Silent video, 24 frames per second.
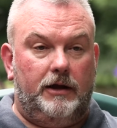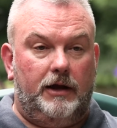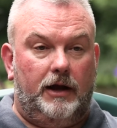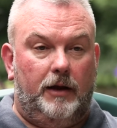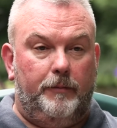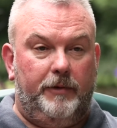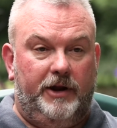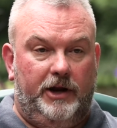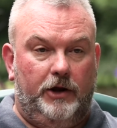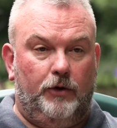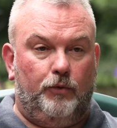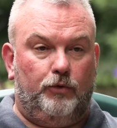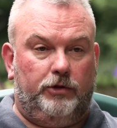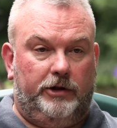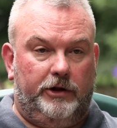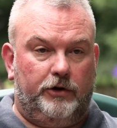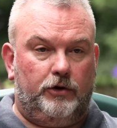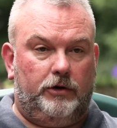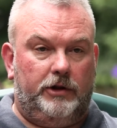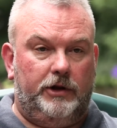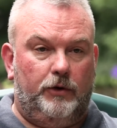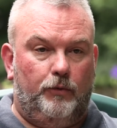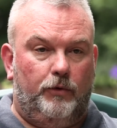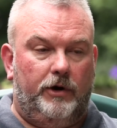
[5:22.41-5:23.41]
I mean, it
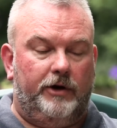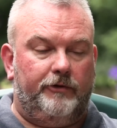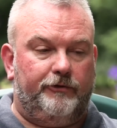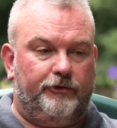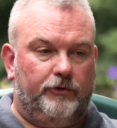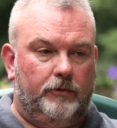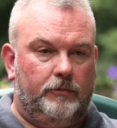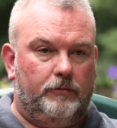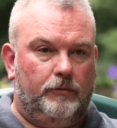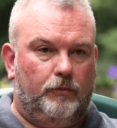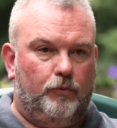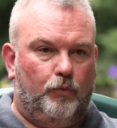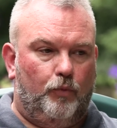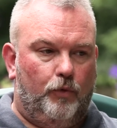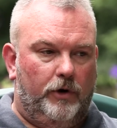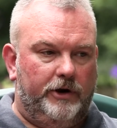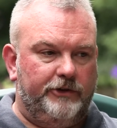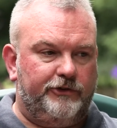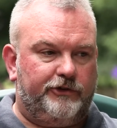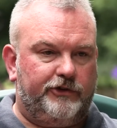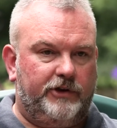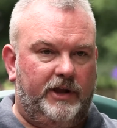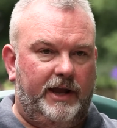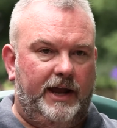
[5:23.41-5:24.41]
literally went from
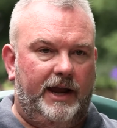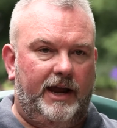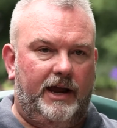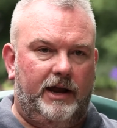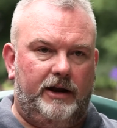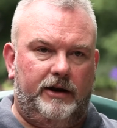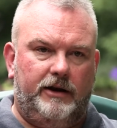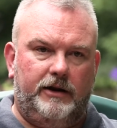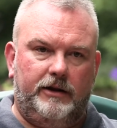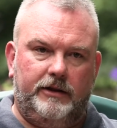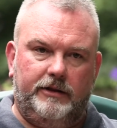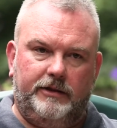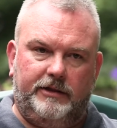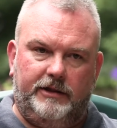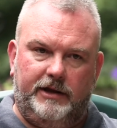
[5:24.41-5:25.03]
one scan,